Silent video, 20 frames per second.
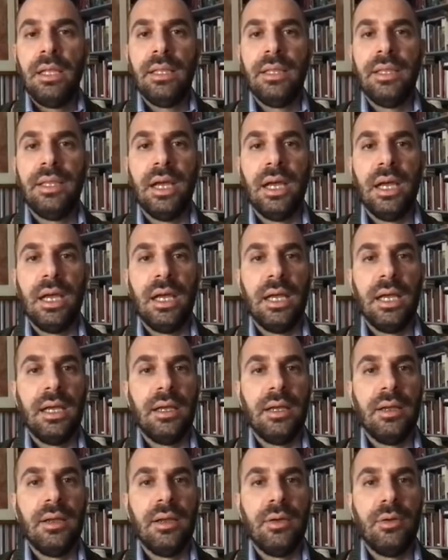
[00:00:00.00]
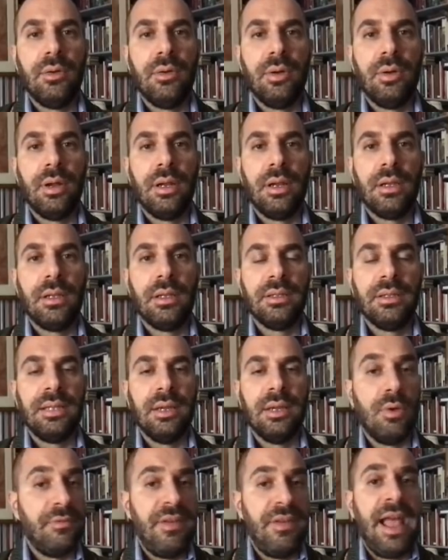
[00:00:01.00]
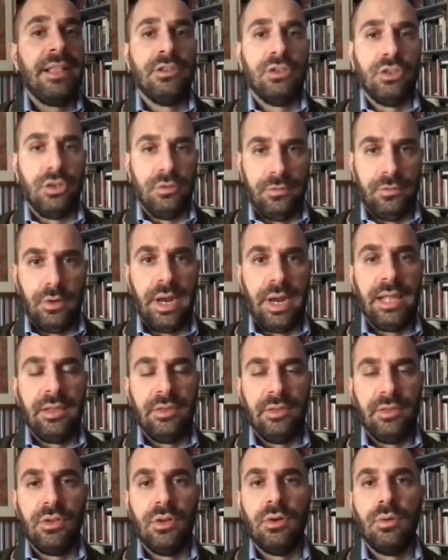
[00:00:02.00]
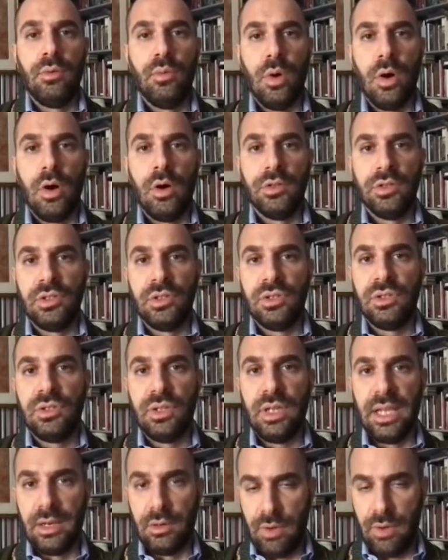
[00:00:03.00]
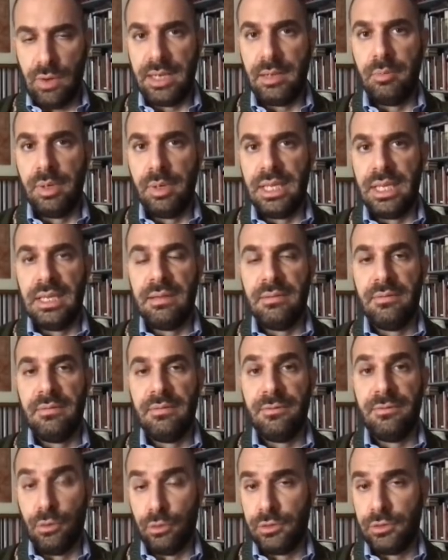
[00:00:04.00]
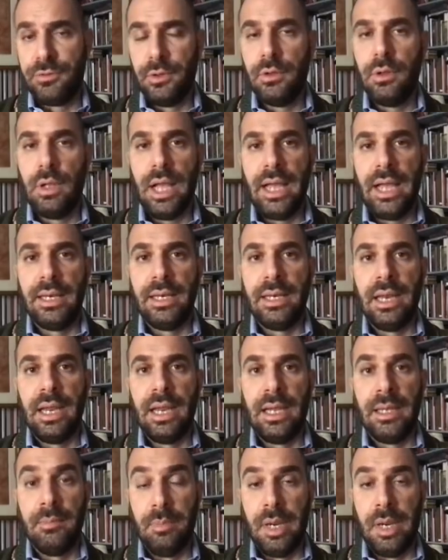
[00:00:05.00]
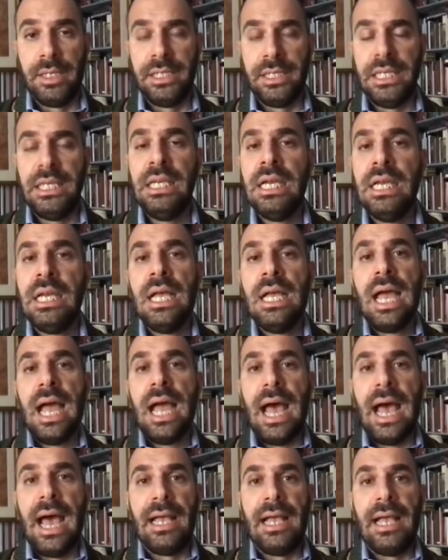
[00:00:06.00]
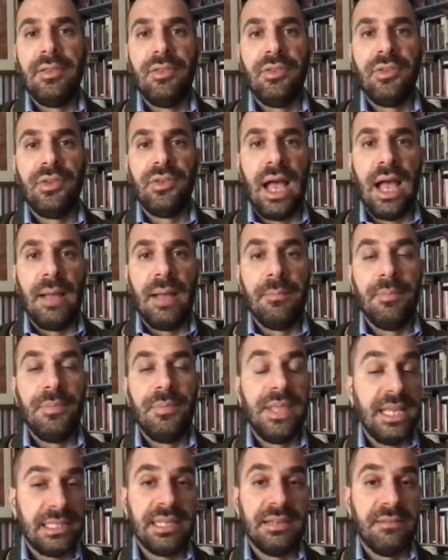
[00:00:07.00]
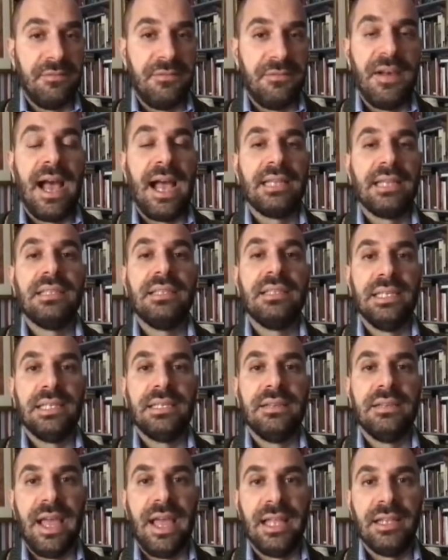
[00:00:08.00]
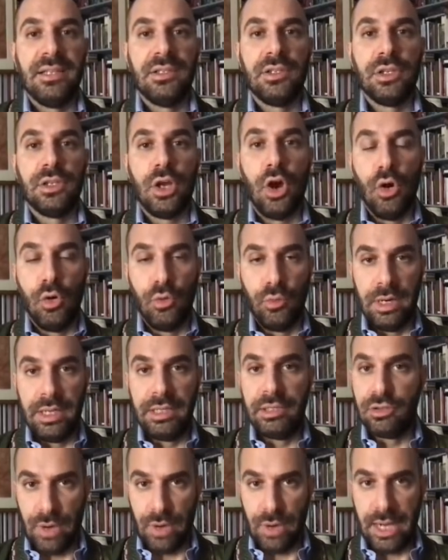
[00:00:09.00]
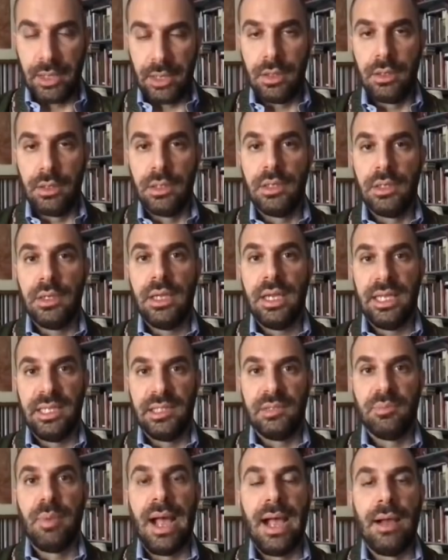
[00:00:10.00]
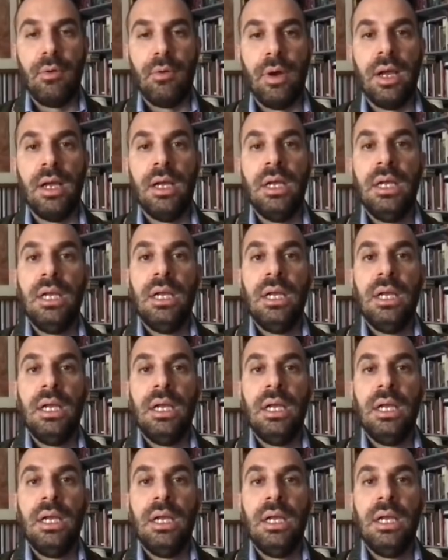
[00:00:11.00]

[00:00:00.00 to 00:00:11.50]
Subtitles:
The revenge of Lorenzo was incredibly forceful and bloody. And this event only strengthened his power